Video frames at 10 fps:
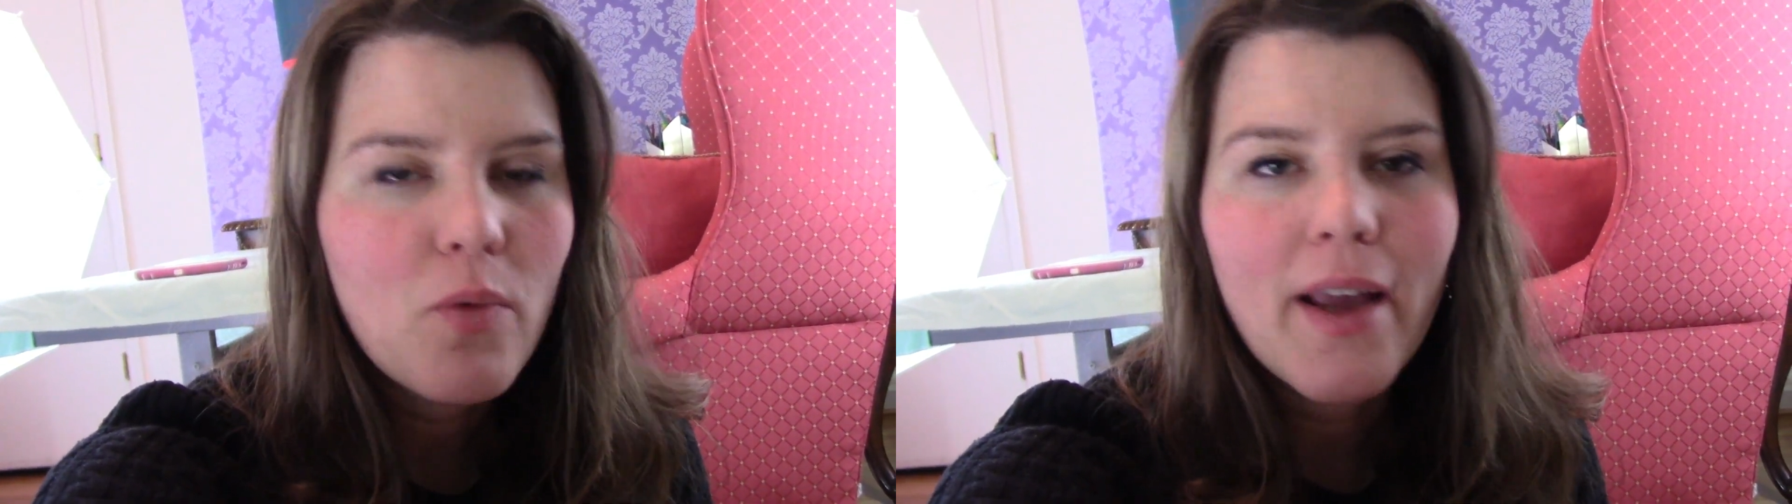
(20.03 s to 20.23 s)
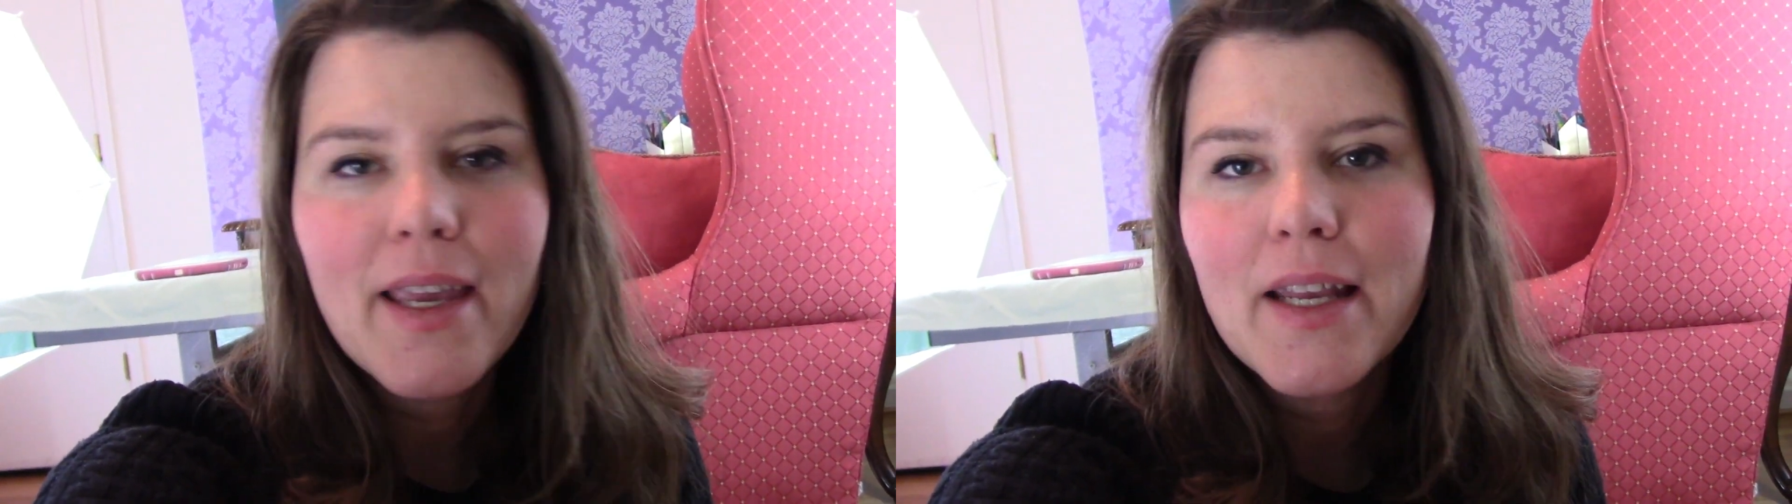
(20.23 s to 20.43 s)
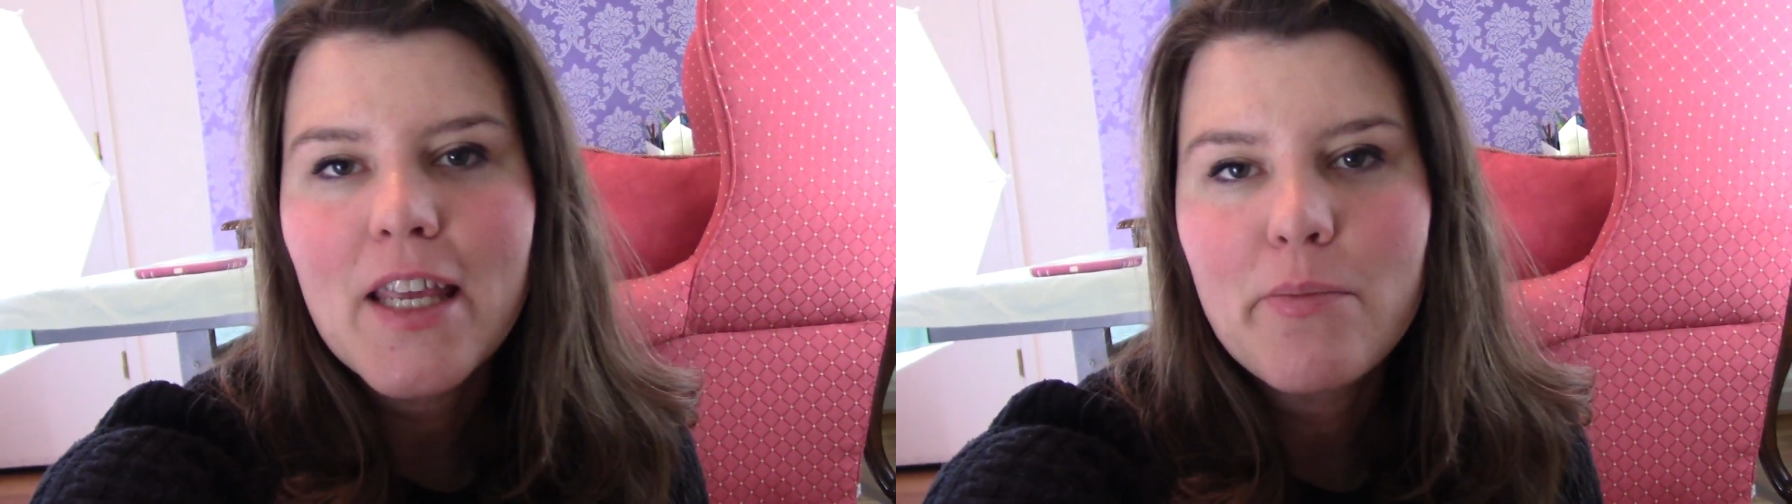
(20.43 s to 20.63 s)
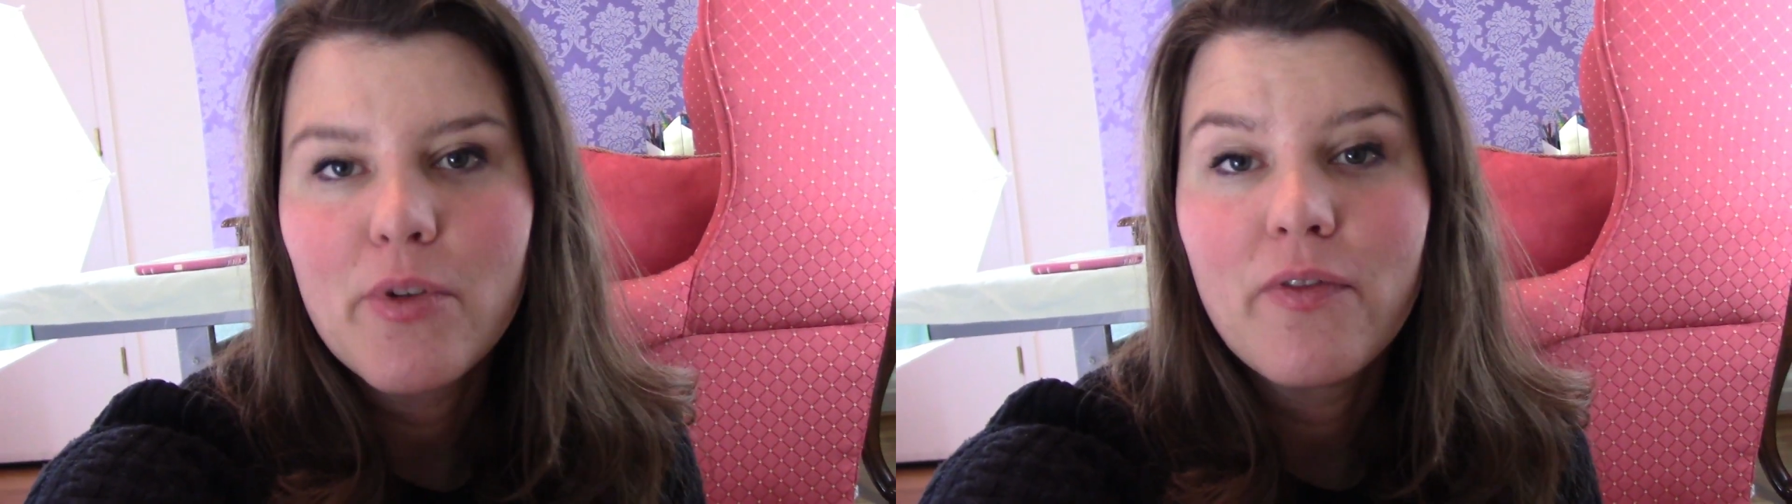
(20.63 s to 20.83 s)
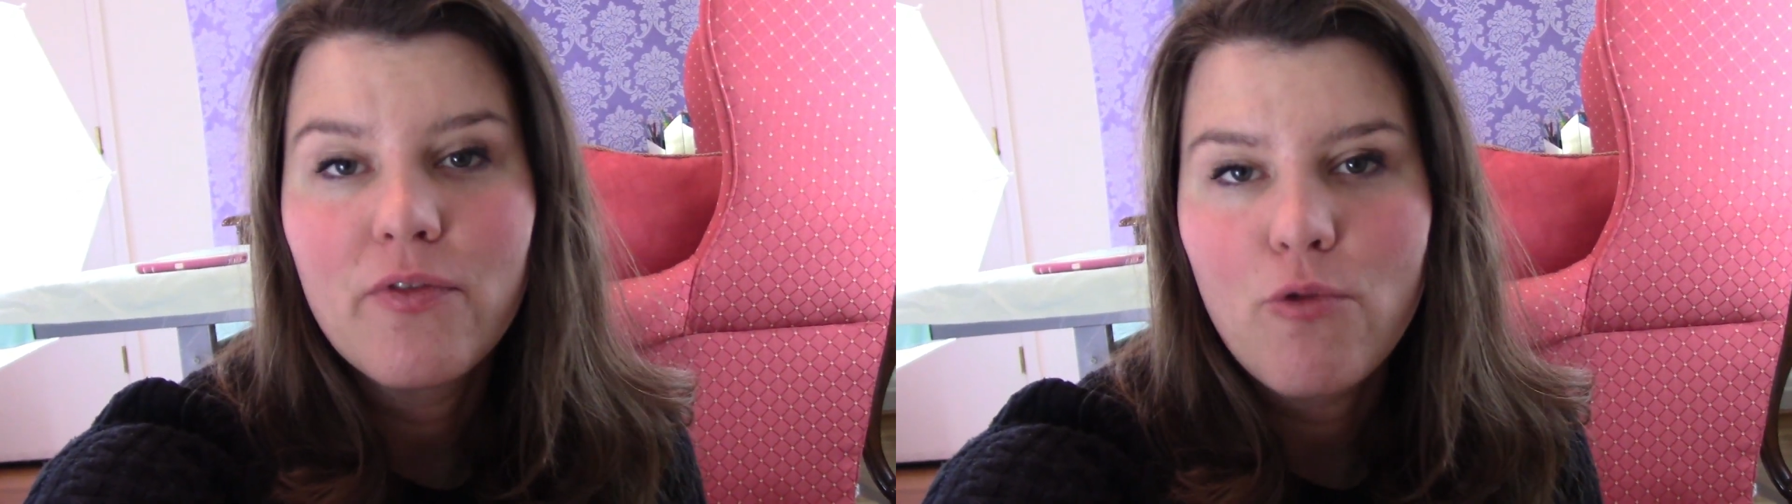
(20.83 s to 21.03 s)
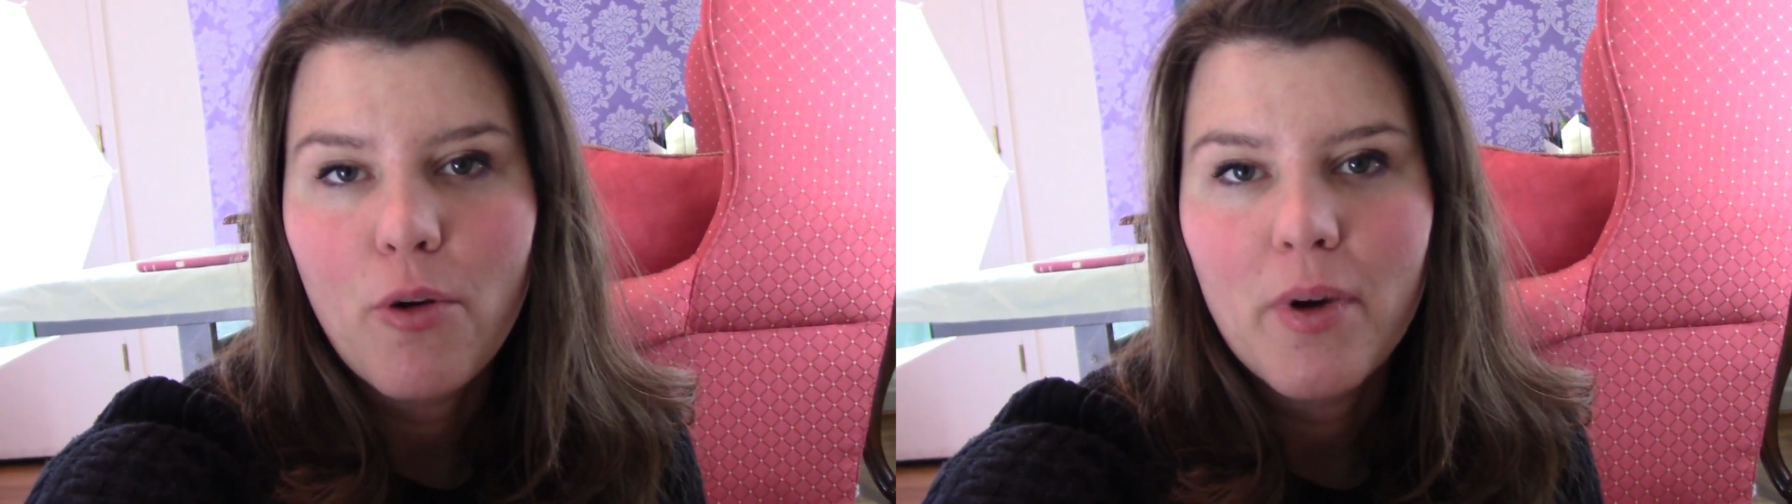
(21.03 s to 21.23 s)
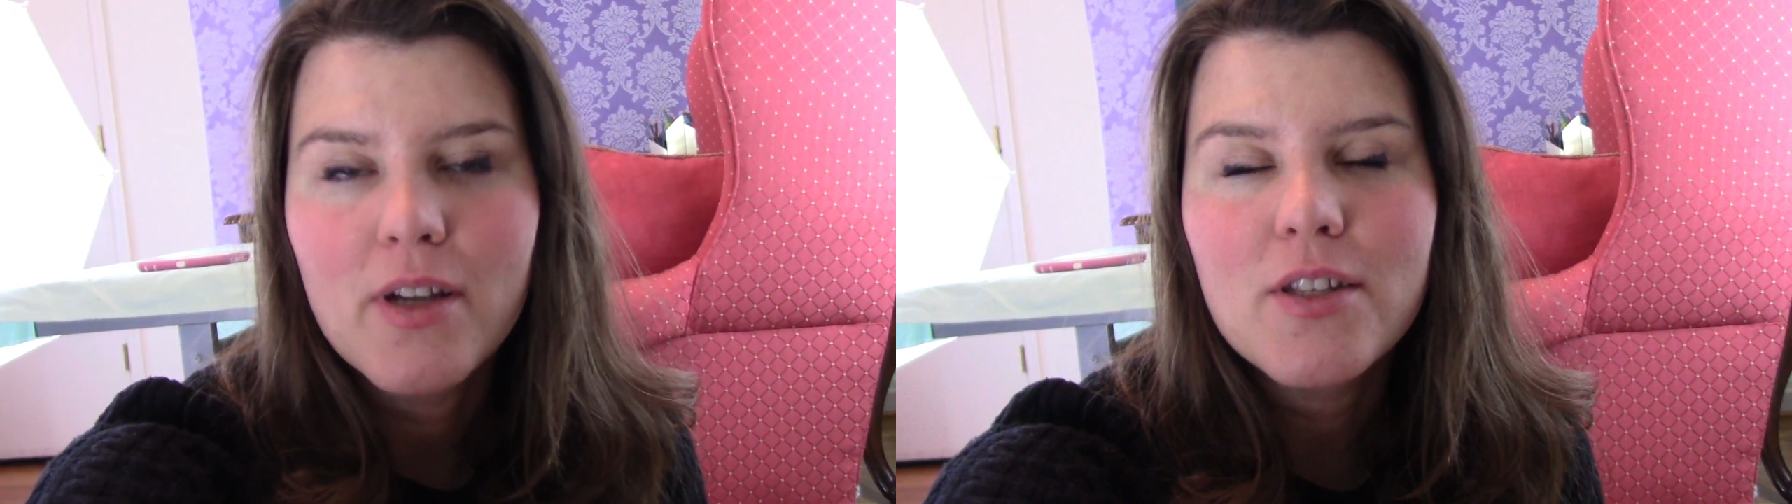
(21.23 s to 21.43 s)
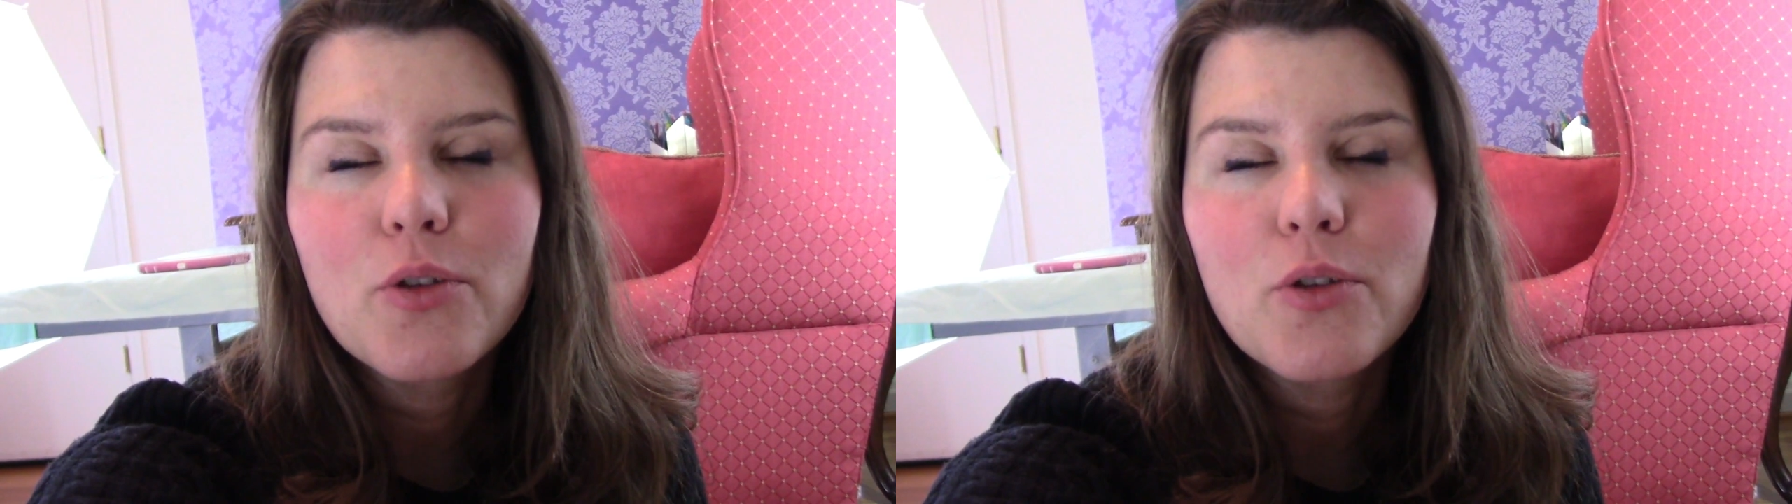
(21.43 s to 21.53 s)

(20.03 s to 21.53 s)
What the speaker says: why can't he move forward?